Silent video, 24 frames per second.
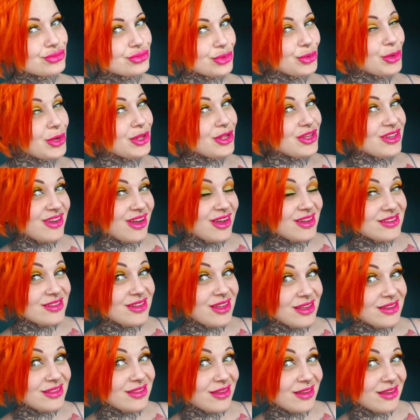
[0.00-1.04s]
Do I look hot
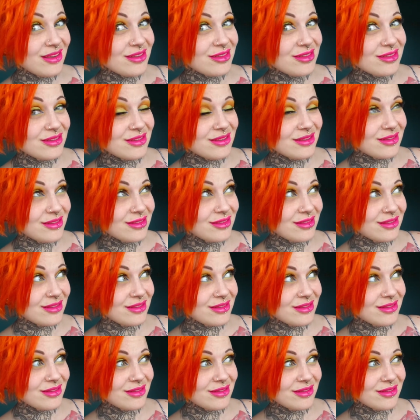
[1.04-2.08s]
like this?
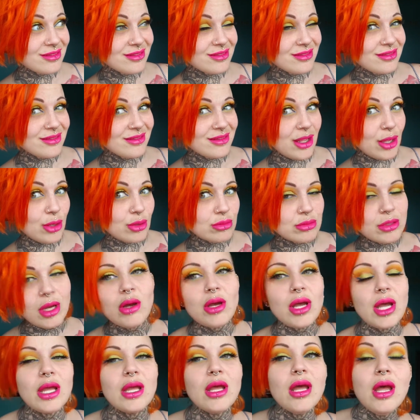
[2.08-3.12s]
No,
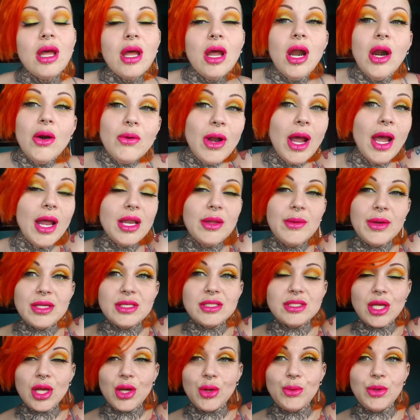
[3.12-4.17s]
okay. Right, anyway,
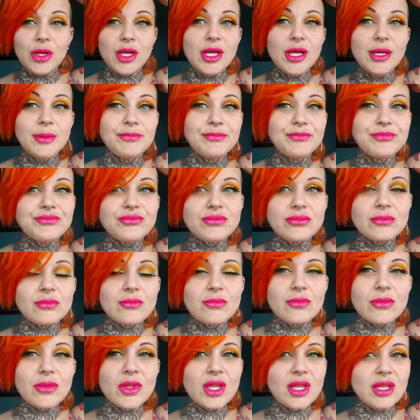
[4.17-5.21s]
so
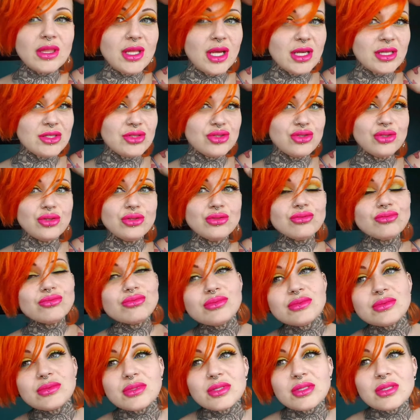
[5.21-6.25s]
that's
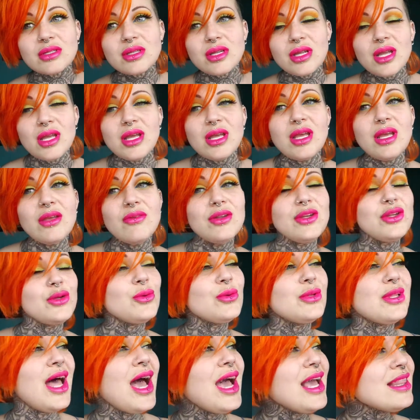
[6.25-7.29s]
done. If you
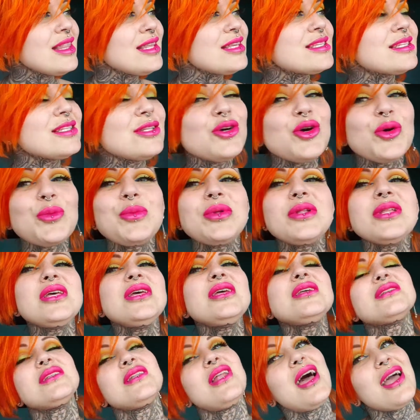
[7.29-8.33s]
do like this look,
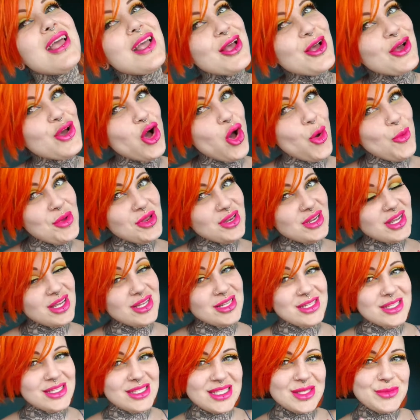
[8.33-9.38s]
please like, comment
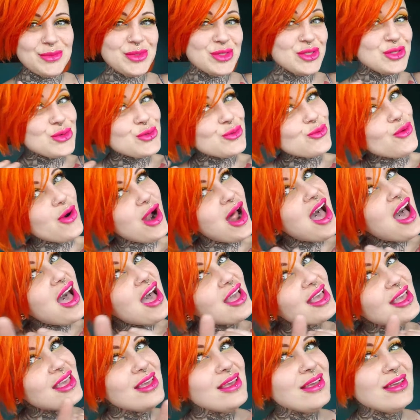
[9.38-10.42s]
and
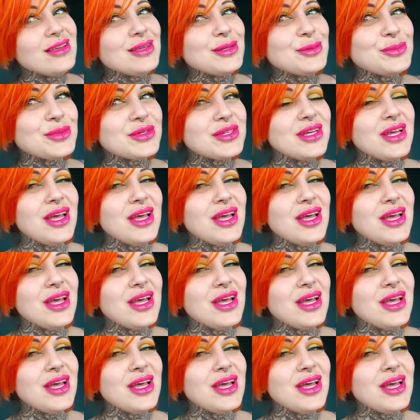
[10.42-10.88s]
subscribe.